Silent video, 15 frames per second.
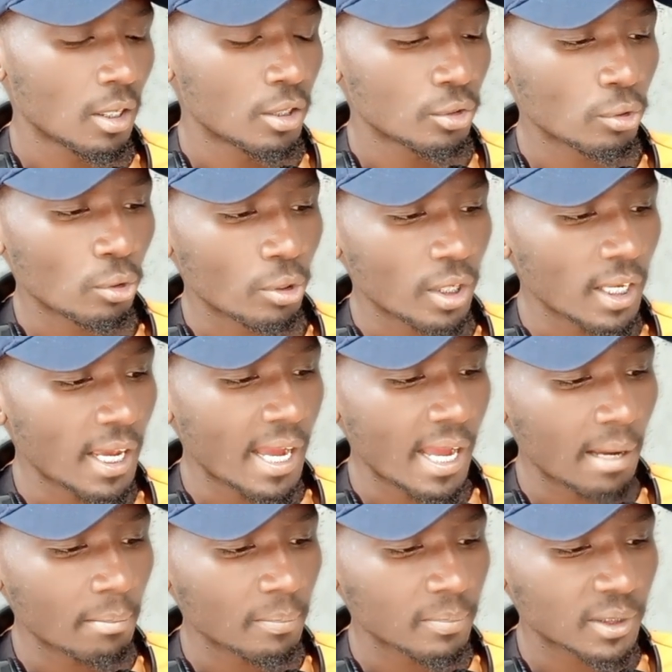So here
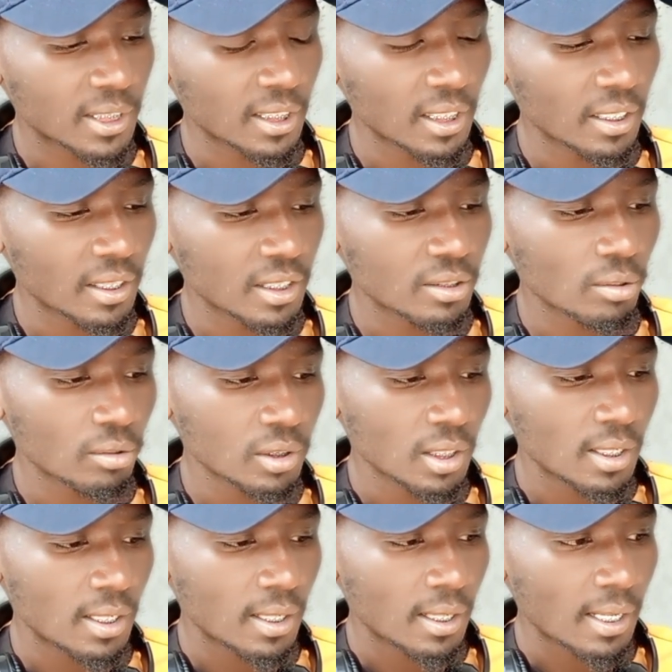I'm taking this note.
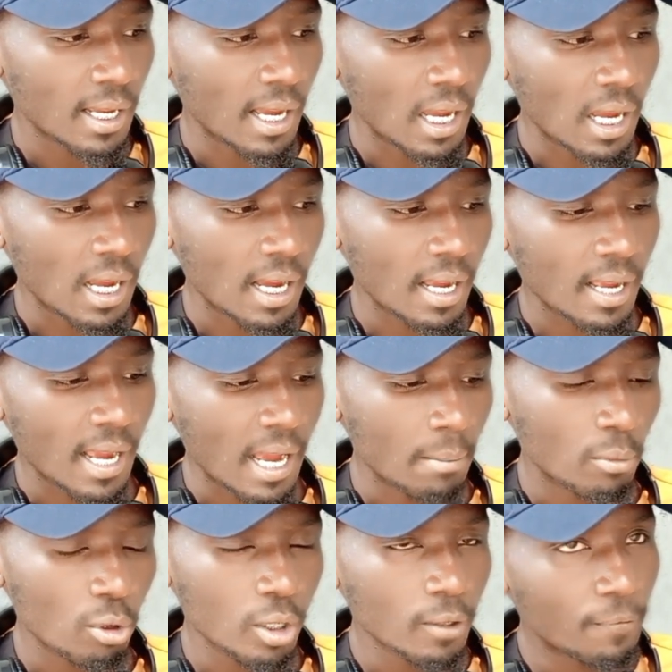I'm
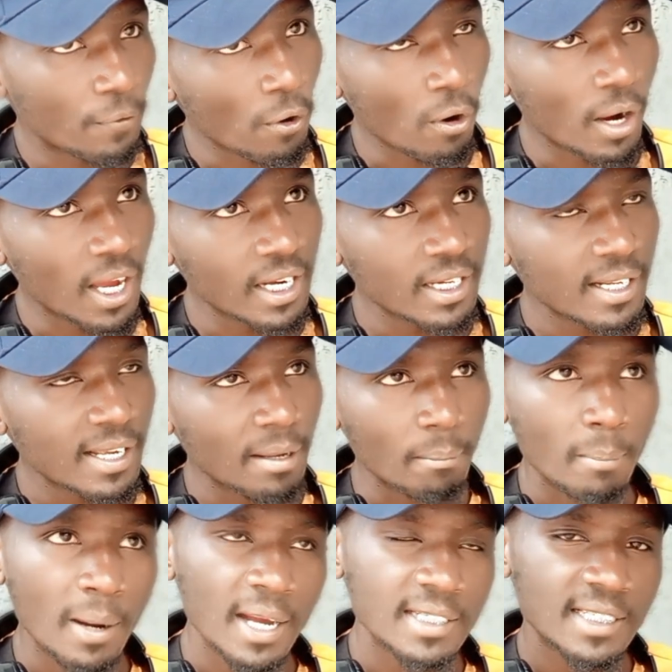going forward,
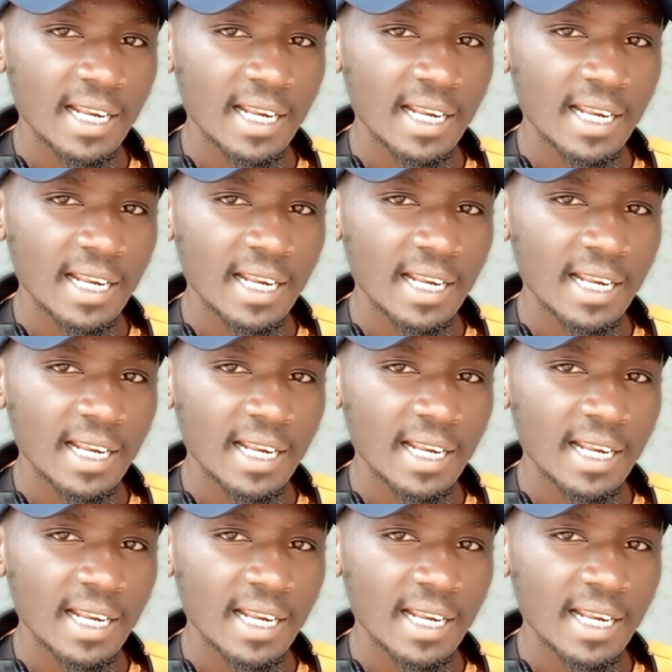but